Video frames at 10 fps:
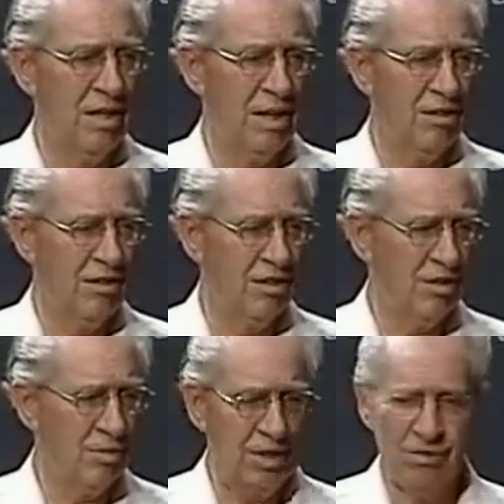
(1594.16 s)
out in
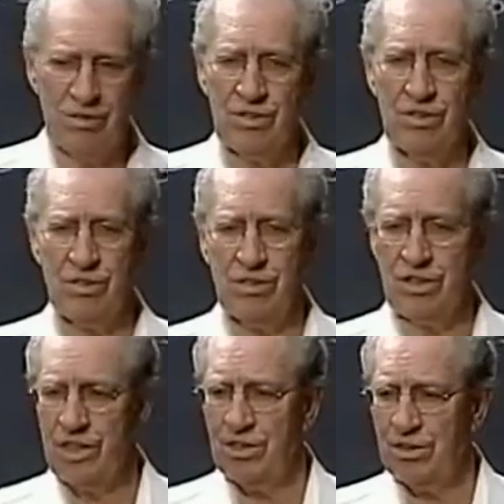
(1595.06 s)
the mountains or the
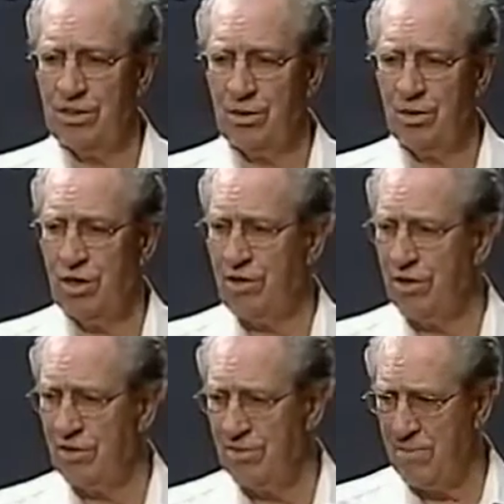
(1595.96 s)
deserts or
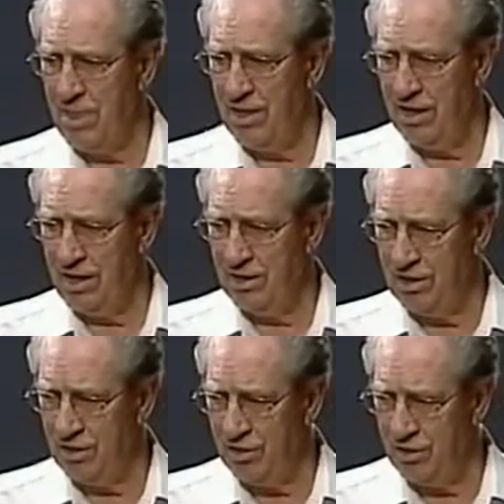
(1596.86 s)
wherever. And
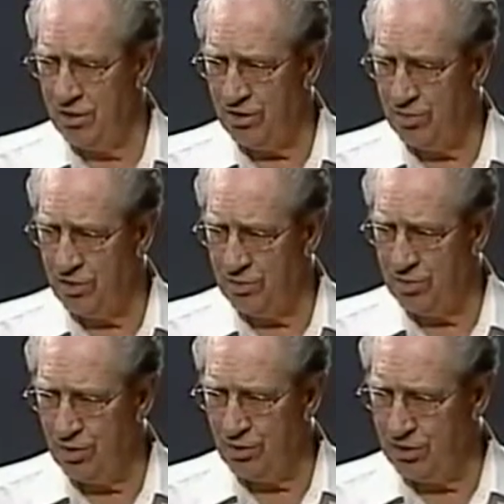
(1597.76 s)
they're going to be
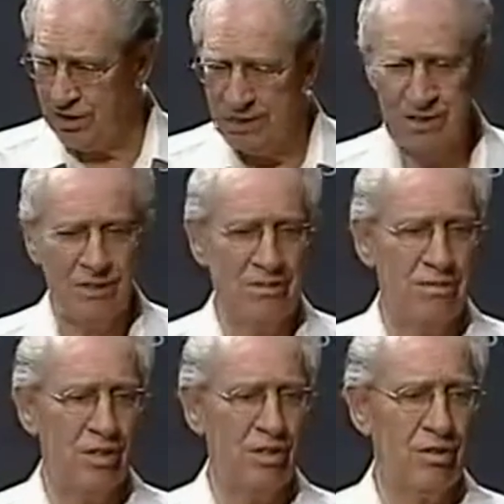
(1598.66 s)
protected.
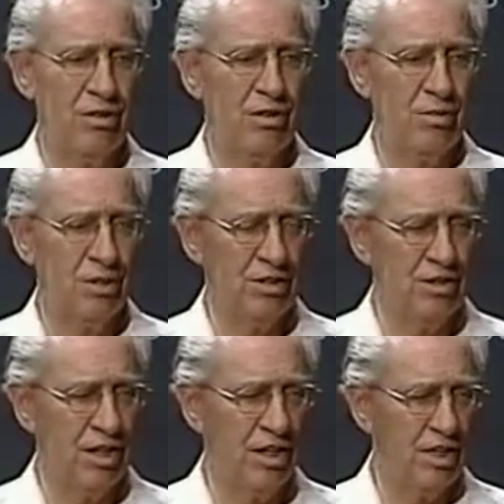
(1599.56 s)
They're going to be
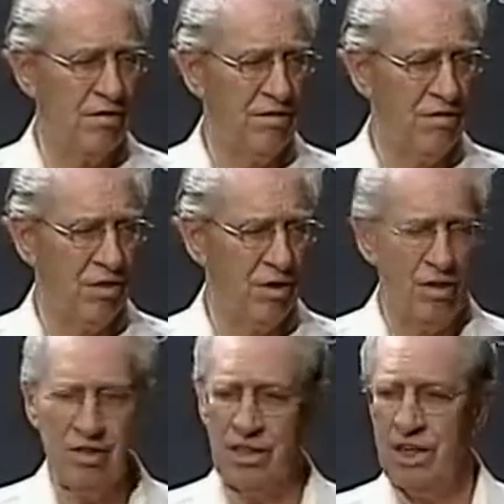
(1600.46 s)
saved for
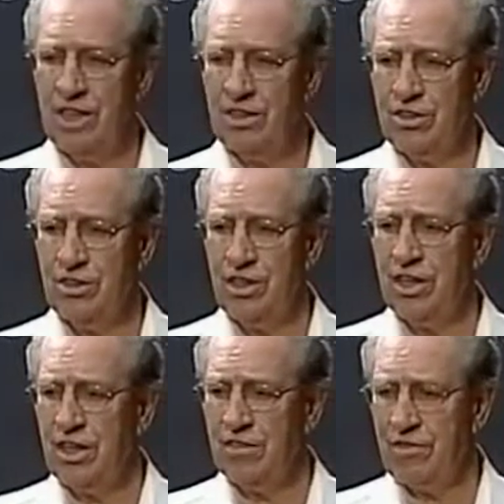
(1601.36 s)
all the last
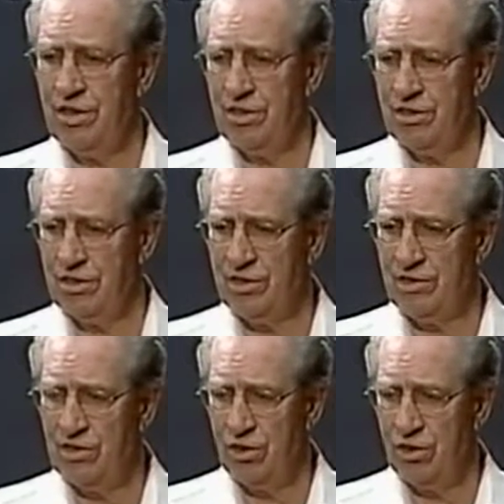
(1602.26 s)
3.5 years of